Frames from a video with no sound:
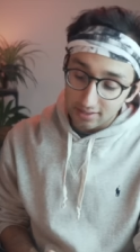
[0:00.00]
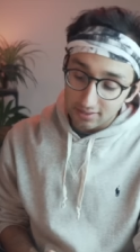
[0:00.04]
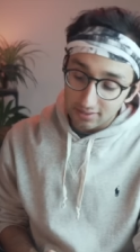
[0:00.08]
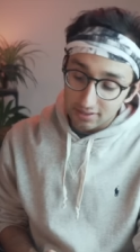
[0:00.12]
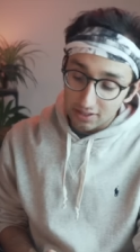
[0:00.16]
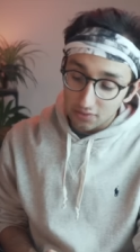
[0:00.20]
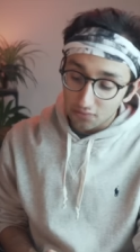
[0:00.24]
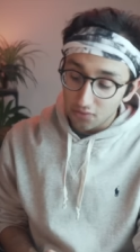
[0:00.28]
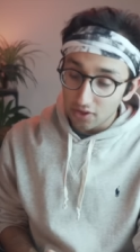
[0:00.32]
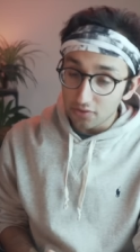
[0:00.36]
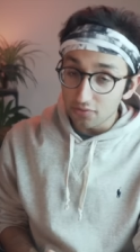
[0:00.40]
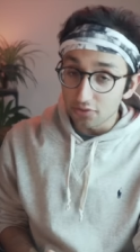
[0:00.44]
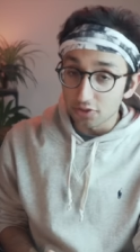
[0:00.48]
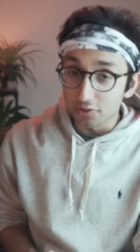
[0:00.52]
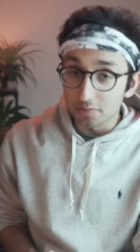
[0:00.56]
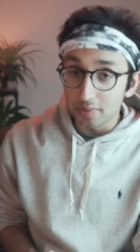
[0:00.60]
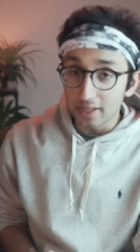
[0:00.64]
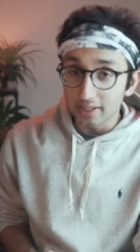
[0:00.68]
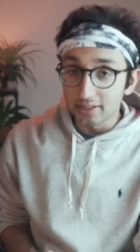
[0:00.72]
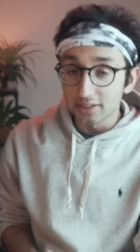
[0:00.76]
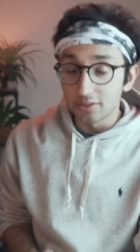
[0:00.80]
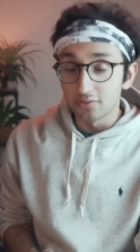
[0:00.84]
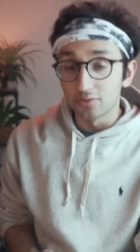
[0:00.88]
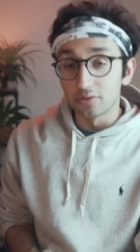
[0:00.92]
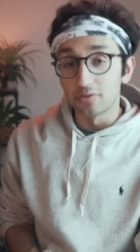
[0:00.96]
is the
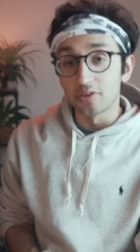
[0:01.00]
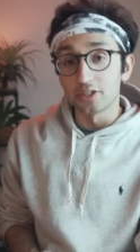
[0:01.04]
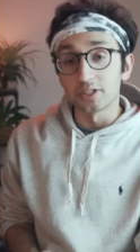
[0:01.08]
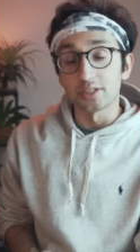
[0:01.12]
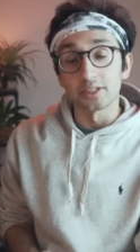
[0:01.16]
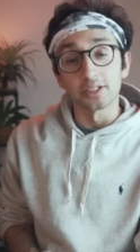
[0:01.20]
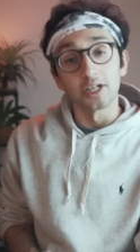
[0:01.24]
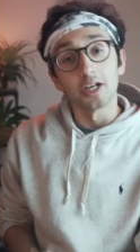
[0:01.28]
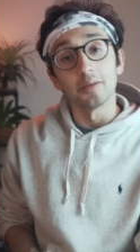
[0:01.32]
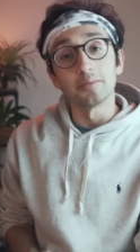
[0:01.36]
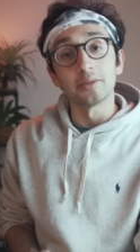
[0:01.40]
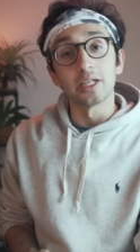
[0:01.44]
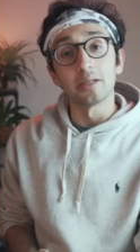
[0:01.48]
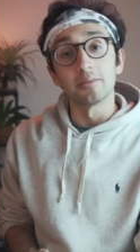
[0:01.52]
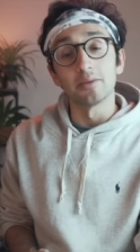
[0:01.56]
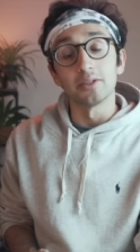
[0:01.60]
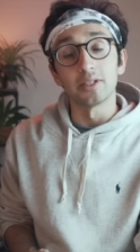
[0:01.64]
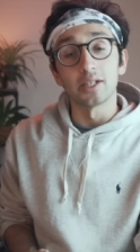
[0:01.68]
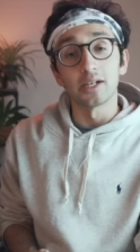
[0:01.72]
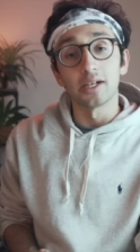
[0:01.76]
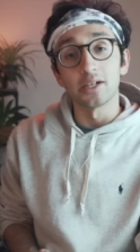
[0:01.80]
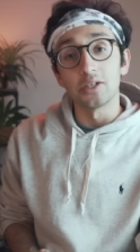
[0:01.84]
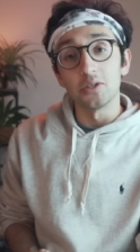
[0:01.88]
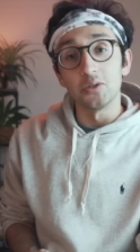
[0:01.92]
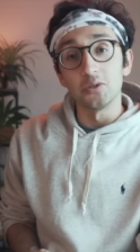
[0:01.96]
retrospective revision
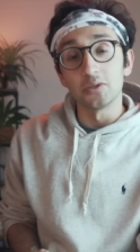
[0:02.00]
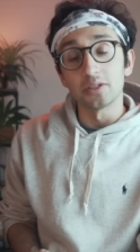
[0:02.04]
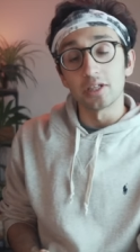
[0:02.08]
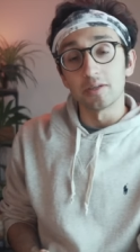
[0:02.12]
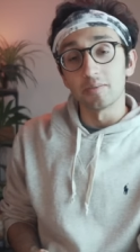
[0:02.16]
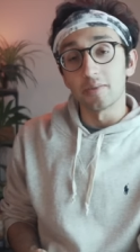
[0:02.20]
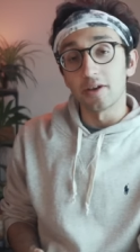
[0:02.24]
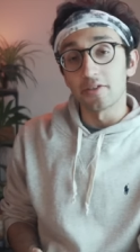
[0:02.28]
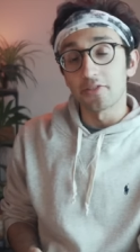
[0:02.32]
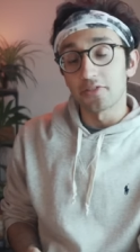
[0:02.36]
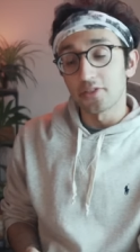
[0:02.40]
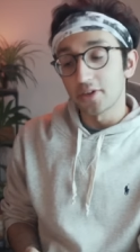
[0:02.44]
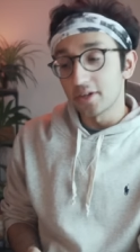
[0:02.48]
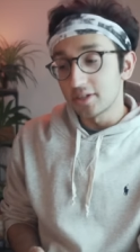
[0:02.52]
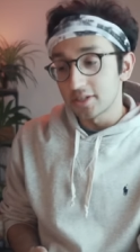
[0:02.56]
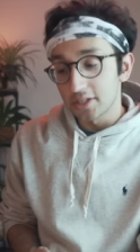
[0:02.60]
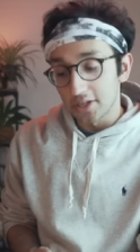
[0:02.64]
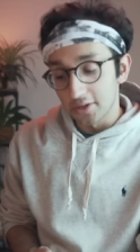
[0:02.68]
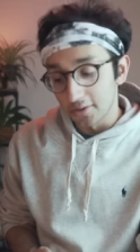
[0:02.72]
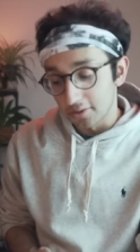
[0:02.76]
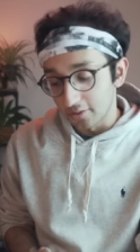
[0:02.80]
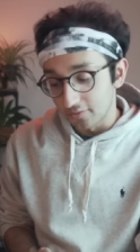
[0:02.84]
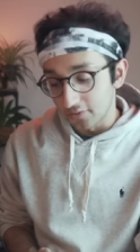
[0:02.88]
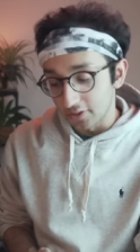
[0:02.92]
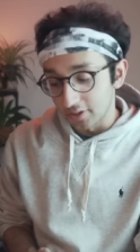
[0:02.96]
timetable that I used in my 3rd
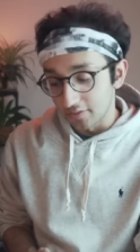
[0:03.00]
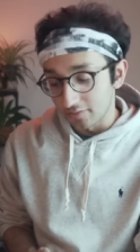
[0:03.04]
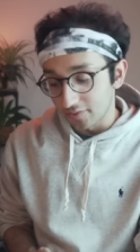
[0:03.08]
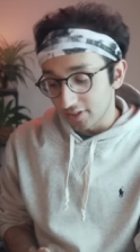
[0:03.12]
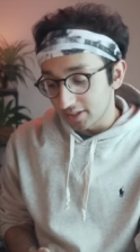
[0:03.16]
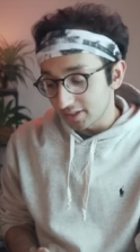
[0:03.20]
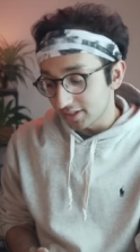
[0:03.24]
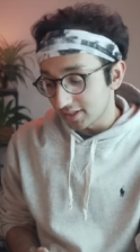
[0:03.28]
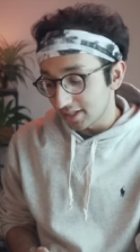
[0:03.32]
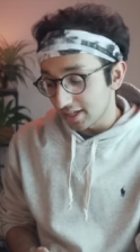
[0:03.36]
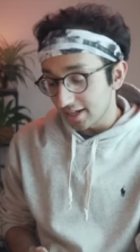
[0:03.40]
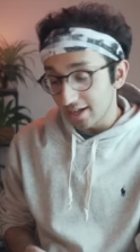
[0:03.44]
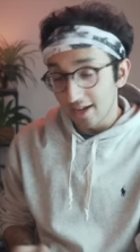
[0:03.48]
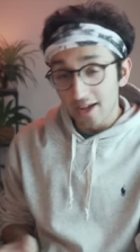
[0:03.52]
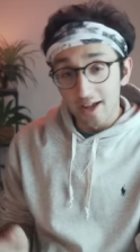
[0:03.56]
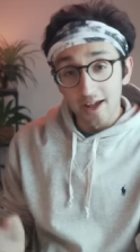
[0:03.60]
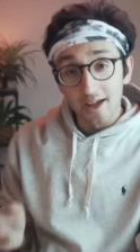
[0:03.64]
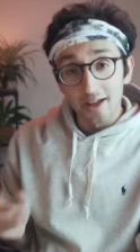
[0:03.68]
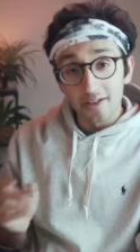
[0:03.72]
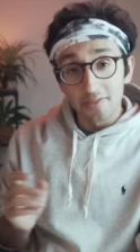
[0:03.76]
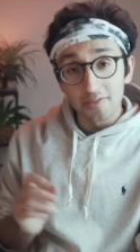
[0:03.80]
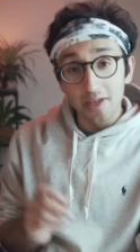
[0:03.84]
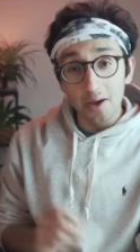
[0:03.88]
year of university.